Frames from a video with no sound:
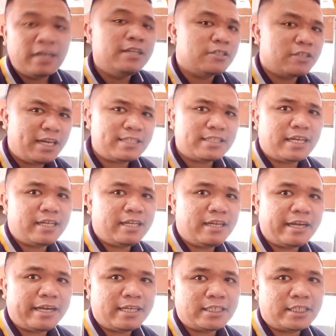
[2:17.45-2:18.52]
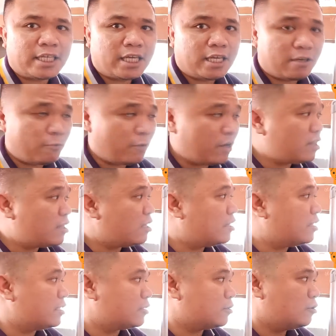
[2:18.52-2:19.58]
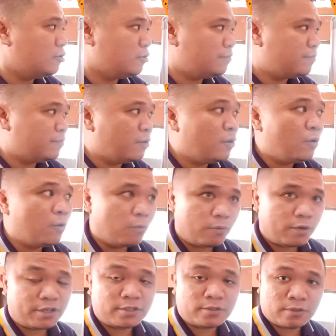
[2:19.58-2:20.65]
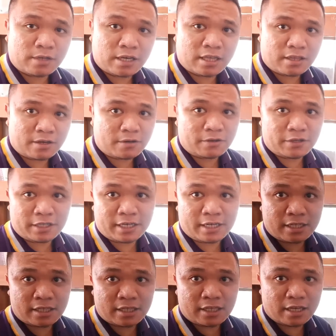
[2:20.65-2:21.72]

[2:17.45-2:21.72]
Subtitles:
So let's analyze whether this group works together or not.